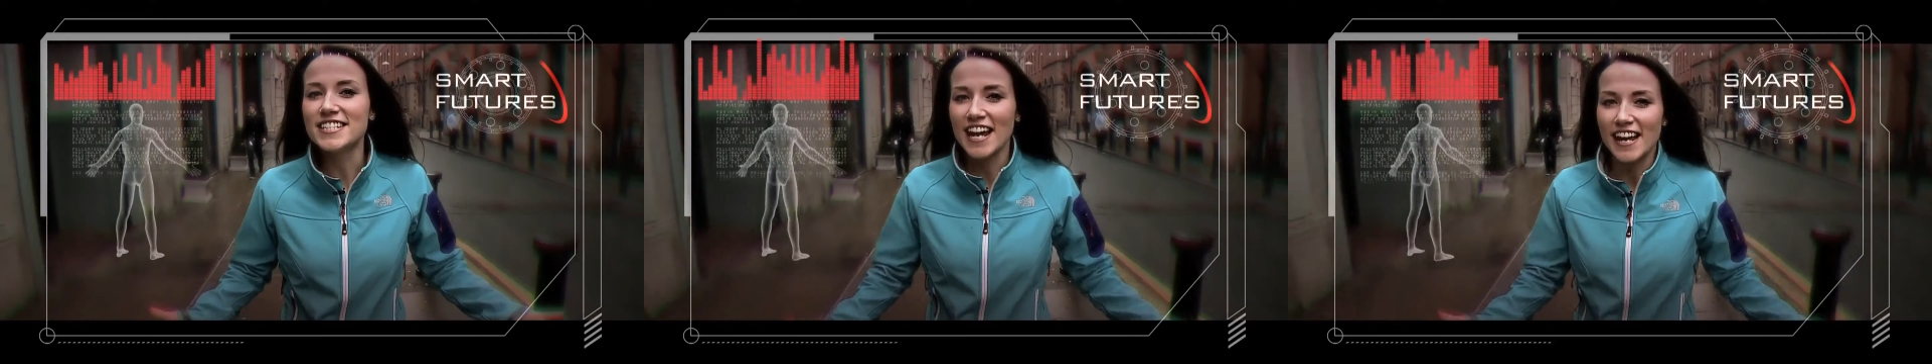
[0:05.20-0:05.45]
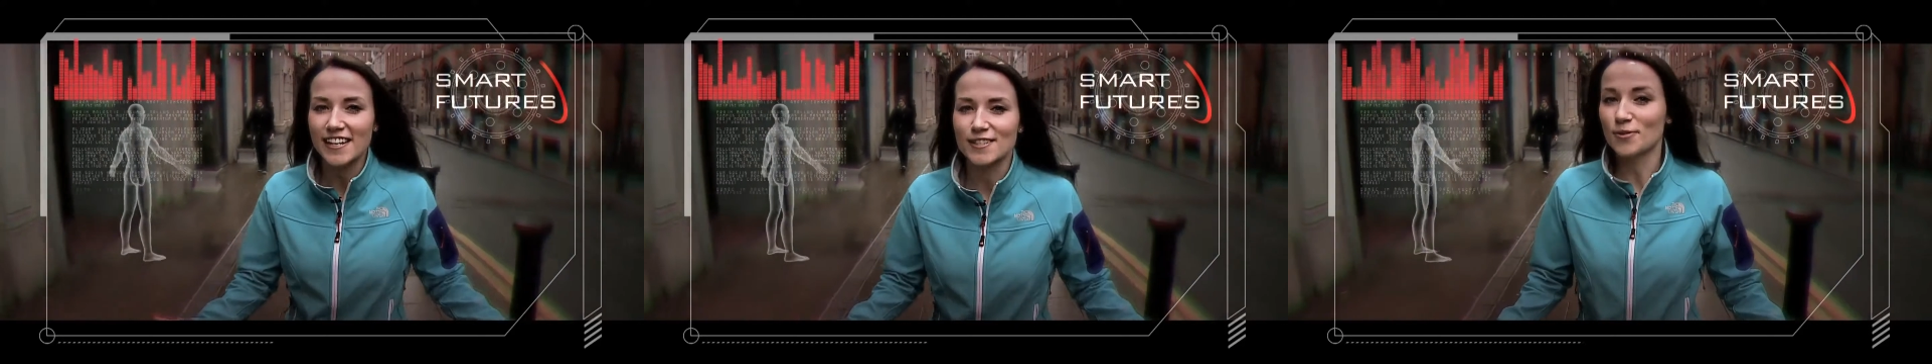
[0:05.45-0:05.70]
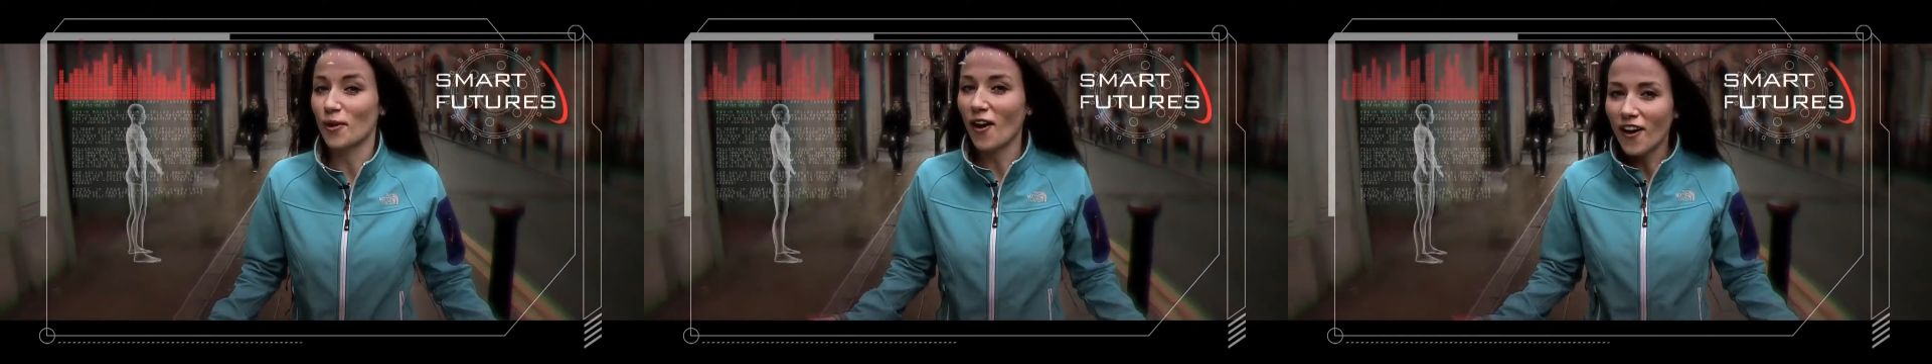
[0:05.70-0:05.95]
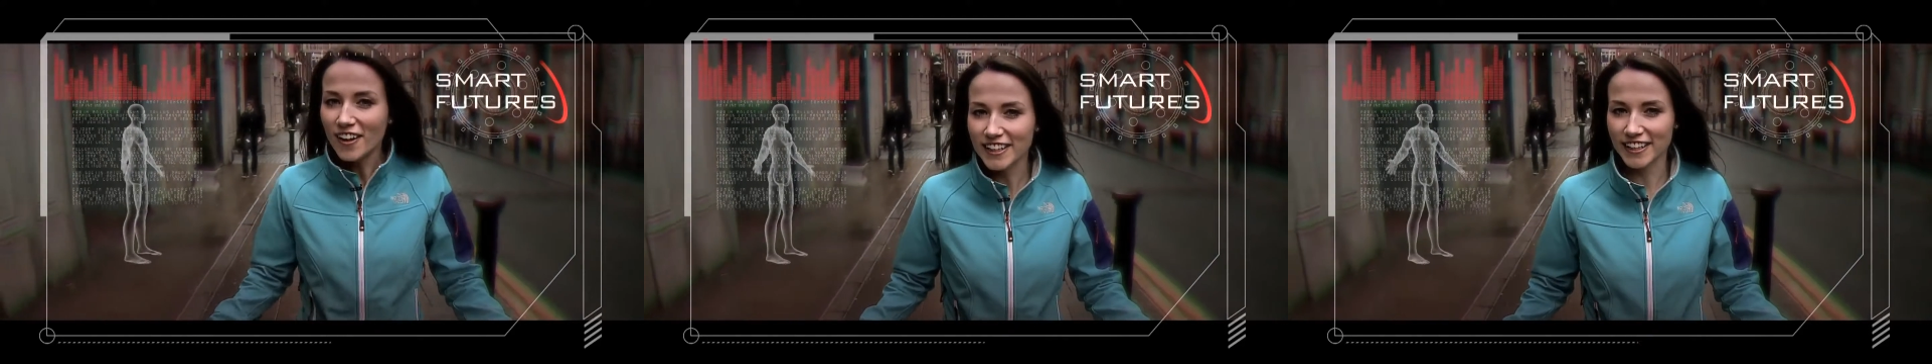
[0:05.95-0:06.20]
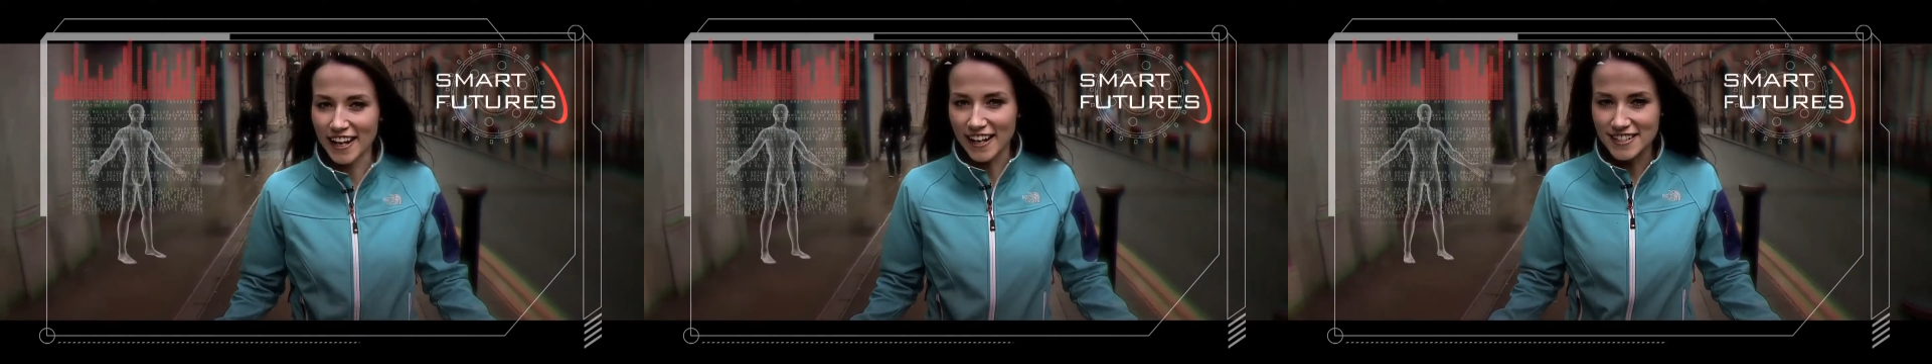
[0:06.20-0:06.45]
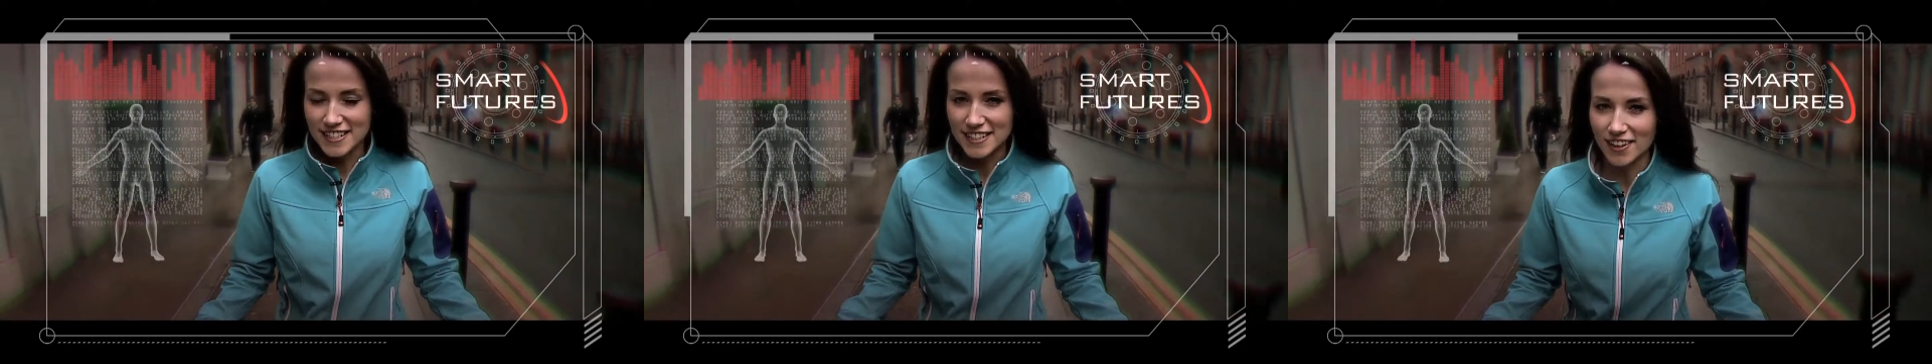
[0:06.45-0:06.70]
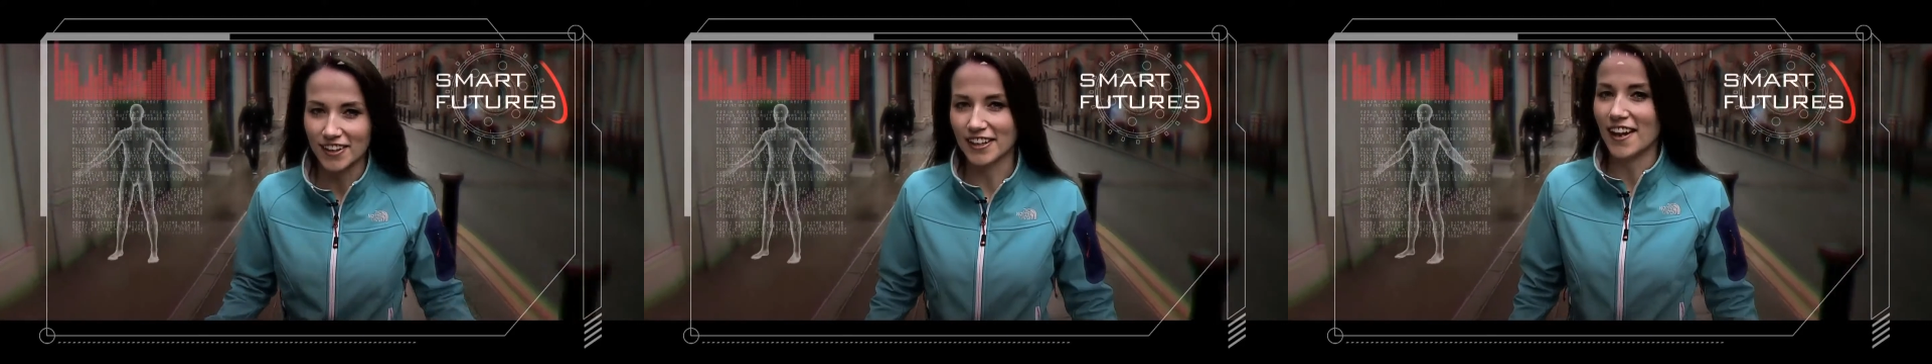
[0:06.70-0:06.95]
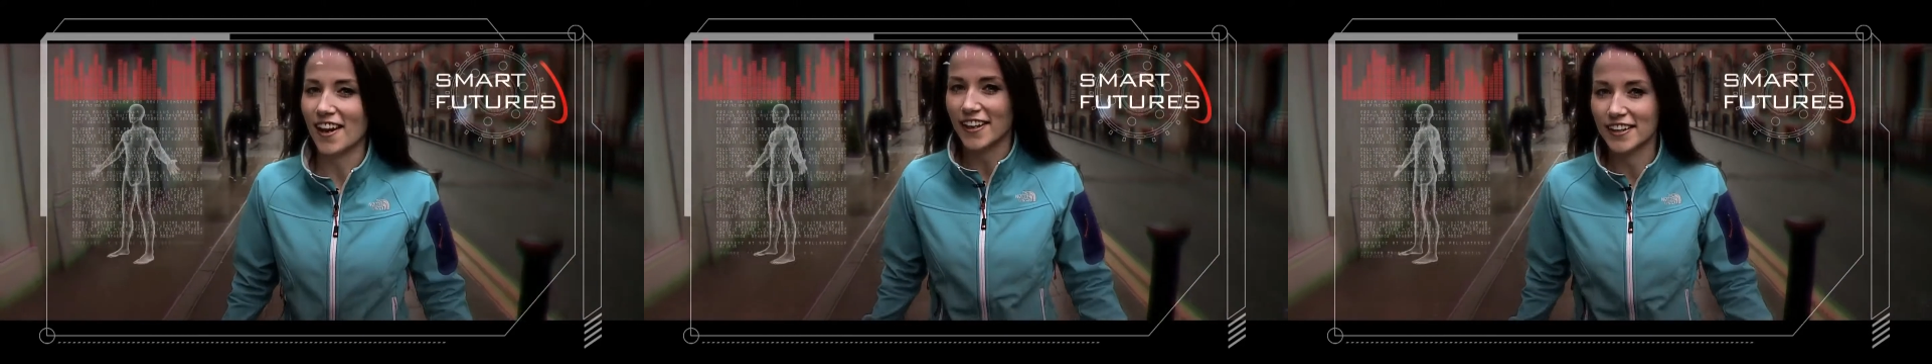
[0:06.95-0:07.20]
days we're all connected
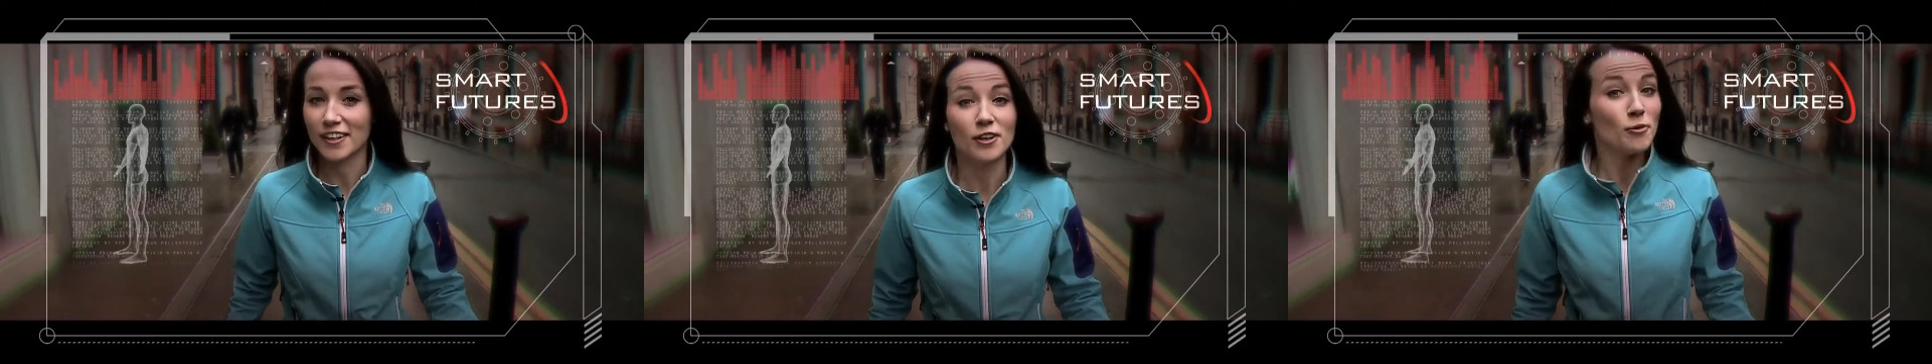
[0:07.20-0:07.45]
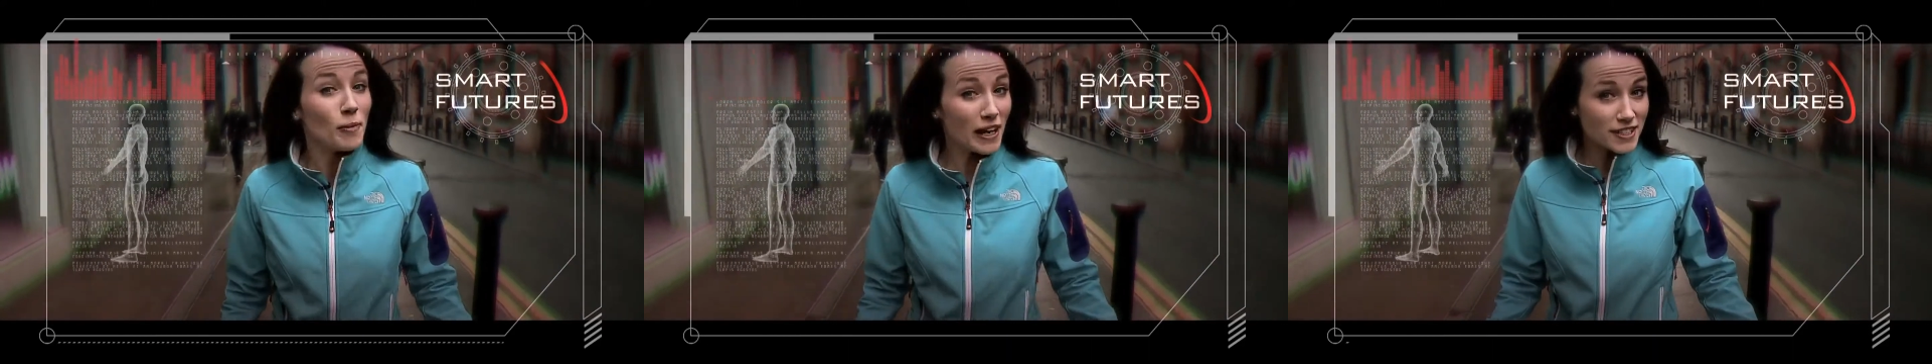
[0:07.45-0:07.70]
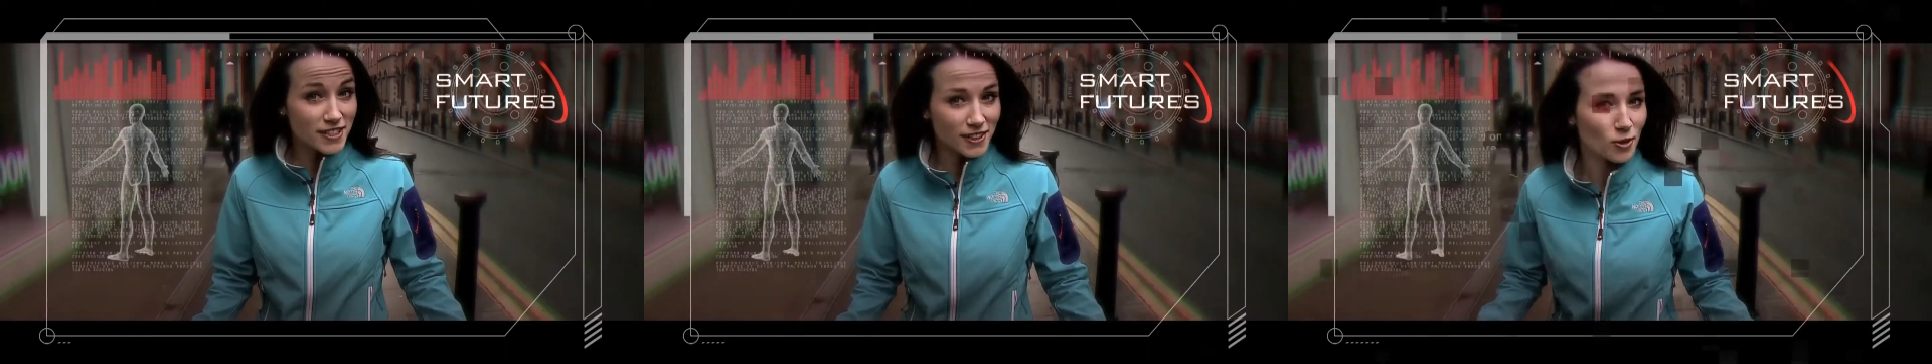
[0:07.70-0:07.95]
online, no matter